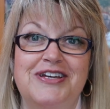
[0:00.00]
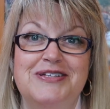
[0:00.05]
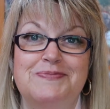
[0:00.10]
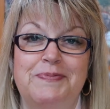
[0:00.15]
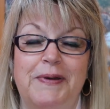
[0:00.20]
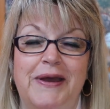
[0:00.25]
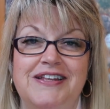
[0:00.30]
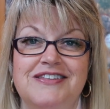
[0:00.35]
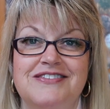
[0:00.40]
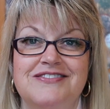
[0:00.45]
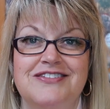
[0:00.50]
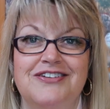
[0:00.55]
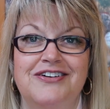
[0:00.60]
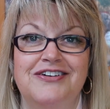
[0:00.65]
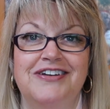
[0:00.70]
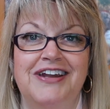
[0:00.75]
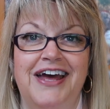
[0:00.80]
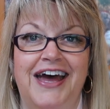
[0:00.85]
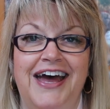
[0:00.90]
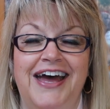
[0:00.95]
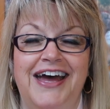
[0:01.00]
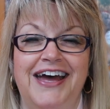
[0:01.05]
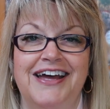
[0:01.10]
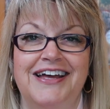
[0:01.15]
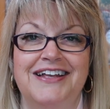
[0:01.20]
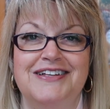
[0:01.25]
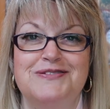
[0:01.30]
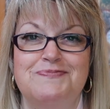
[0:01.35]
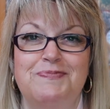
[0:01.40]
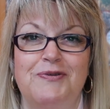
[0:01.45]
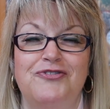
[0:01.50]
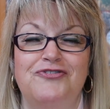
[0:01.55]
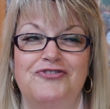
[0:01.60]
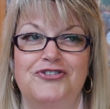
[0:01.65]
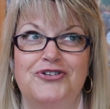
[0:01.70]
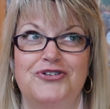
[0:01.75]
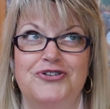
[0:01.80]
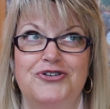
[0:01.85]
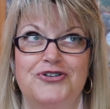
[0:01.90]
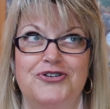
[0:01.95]
these pins on, and
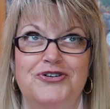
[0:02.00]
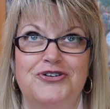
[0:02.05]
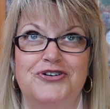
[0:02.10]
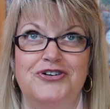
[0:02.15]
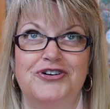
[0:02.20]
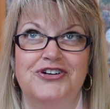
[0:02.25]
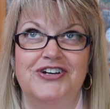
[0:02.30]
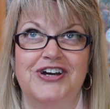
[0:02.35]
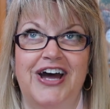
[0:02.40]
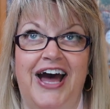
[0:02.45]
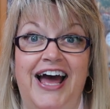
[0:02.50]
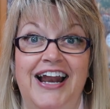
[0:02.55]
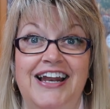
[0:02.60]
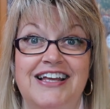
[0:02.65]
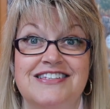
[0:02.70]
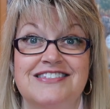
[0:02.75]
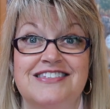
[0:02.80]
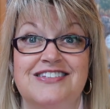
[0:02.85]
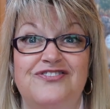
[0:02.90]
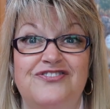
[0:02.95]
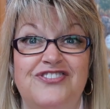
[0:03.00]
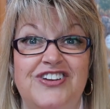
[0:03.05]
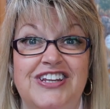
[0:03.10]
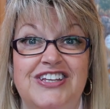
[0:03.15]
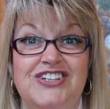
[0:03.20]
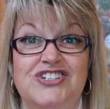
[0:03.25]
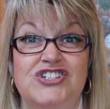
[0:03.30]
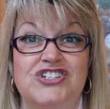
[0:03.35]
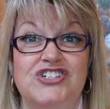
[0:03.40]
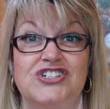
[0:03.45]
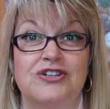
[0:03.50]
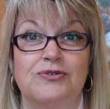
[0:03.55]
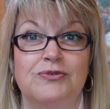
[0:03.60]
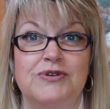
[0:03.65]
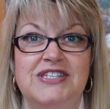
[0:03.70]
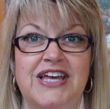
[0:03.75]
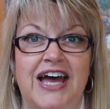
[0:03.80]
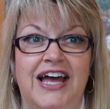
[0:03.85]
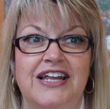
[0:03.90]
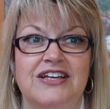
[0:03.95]
before Alex had finished,
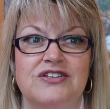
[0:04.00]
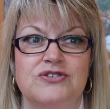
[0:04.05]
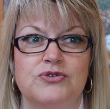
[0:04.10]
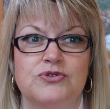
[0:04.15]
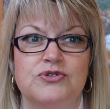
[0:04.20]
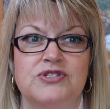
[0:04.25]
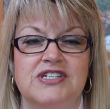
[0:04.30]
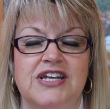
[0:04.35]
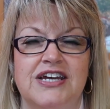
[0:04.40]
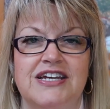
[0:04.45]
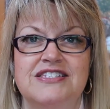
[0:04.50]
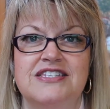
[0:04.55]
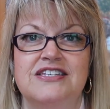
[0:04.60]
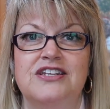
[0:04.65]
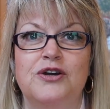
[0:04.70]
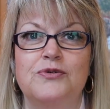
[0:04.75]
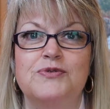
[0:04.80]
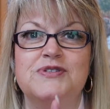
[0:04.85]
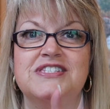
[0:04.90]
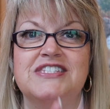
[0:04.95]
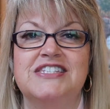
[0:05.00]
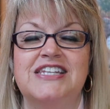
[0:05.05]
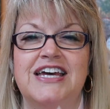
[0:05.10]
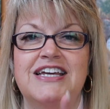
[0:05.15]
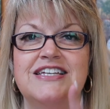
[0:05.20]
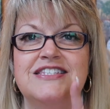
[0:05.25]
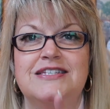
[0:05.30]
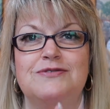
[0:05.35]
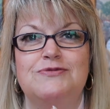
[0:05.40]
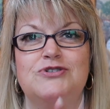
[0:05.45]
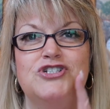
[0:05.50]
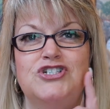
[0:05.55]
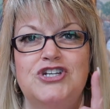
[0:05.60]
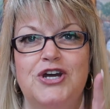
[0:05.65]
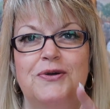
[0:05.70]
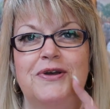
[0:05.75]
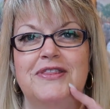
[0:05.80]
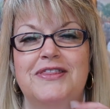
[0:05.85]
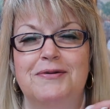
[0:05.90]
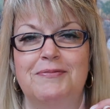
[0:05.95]
was it Alex or Stacey? No, it was Stacey was
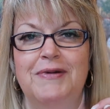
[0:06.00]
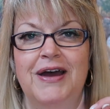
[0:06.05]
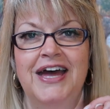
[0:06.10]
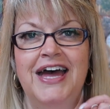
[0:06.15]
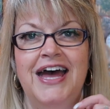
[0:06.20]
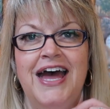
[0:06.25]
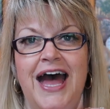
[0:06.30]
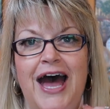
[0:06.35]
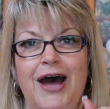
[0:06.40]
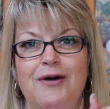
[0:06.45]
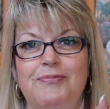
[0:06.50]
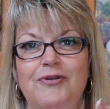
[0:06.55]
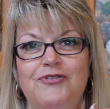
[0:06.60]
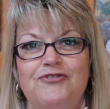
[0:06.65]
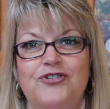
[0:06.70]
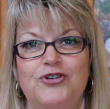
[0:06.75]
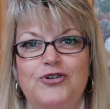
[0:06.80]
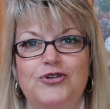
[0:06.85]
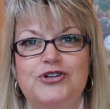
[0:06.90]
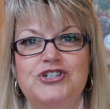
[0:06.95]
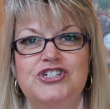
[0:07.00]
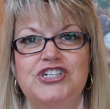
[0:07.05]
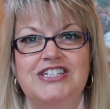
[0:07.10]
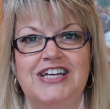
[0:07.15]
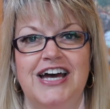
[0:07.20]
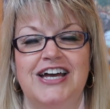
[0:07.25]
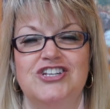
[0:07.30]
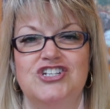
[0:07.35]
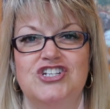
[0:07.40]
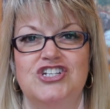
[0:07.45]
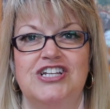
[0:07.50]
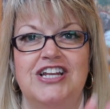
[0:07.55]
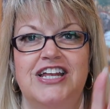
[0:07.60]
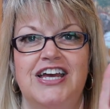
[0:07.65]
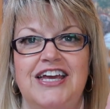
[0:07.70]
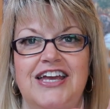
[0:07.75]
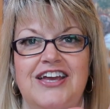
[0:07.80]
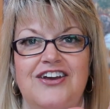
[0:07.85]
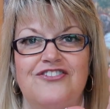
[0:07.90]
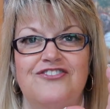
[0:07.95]
showing them. And before she'd
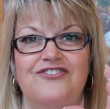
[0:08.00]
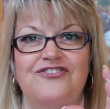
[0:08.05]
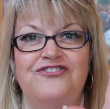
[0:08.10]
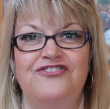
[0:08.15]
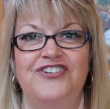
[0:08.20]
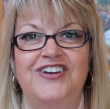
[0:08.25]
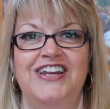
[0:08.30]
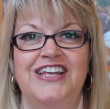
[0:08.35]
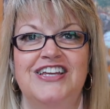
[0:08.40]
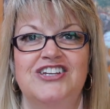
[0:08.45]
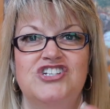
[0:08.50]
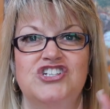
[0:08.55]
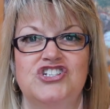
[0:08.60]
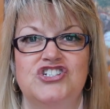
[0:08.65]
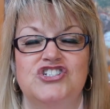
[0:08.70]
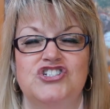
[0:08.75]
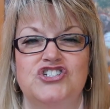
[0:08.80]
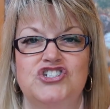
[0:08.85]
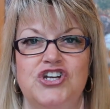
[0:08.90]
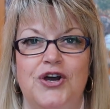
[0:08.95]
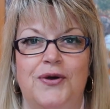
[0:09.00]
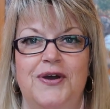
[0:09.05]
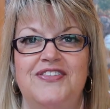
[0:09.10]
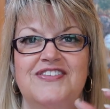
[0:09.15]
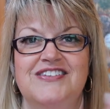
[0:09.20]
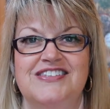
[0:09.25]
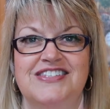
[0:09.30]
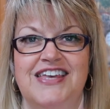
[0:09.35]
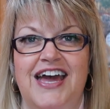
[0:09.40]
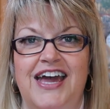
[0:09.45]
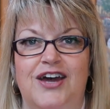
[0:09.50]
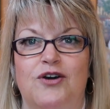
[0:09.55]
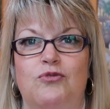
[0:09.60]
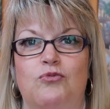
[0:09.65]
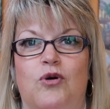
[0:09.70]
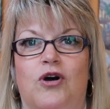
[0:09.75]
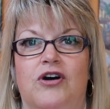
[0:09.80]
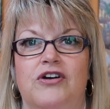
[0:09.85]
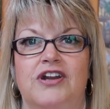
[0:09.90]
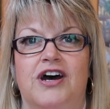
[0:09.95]
actually finished showing the
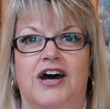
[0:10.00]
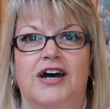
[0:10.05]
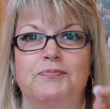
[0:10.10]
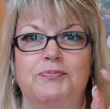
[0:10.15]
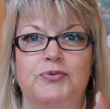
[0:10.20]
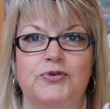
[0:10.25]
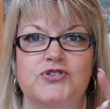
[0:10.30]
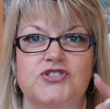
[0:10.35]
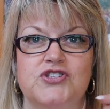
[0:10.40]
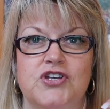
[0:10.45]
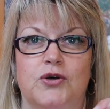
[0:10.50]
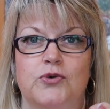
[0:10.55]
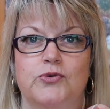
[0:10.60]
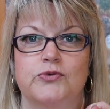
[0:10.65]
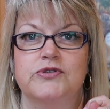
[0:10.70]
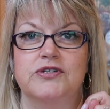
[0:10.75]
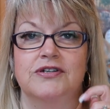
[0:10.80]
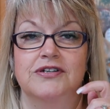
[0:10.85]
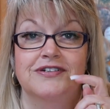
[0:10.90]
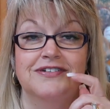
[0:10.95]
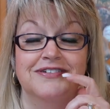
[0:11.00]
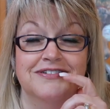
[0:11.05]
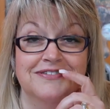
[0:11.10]
second one, I'd put sold.